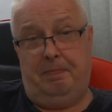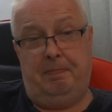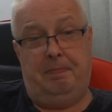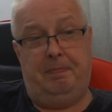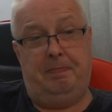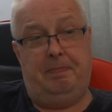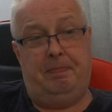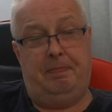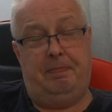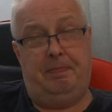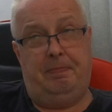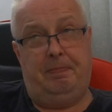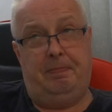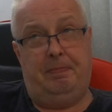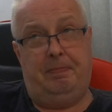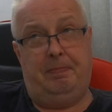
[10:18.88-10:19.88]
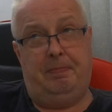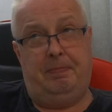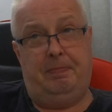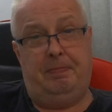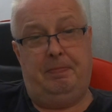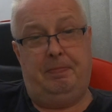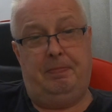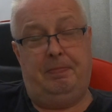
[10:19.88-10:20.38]

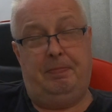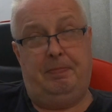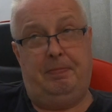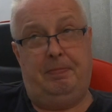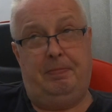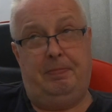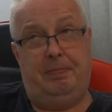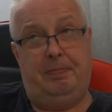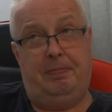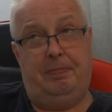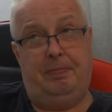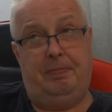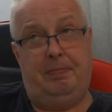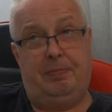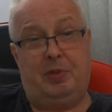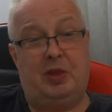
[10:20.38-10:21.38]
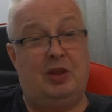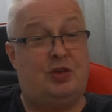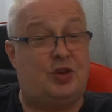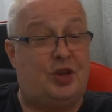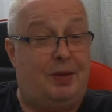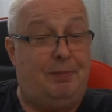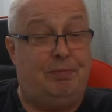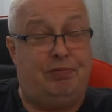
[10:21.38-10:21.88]
some
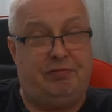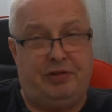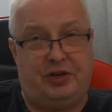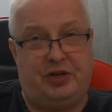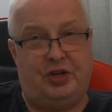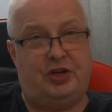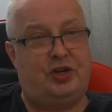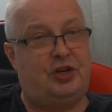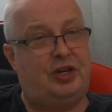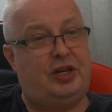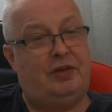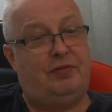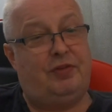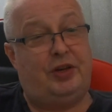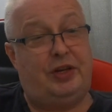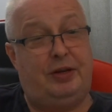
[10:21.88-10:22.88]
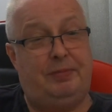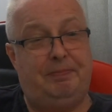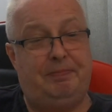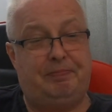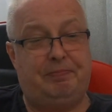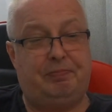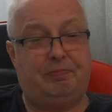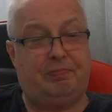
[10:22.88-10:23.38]
British TV,
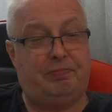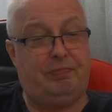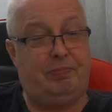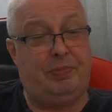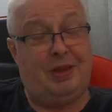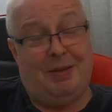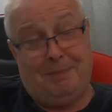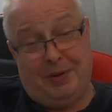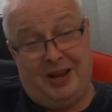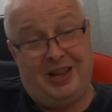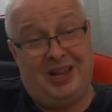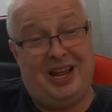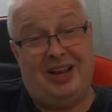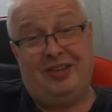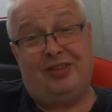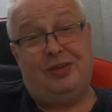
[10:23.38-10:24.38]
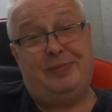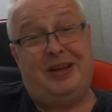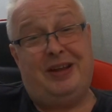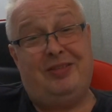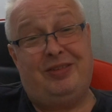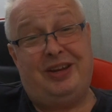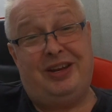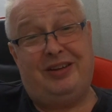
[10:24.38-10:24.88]
but that's
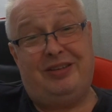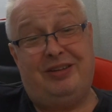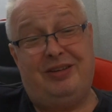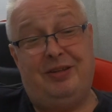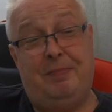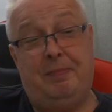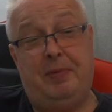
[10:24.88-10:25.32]
about it.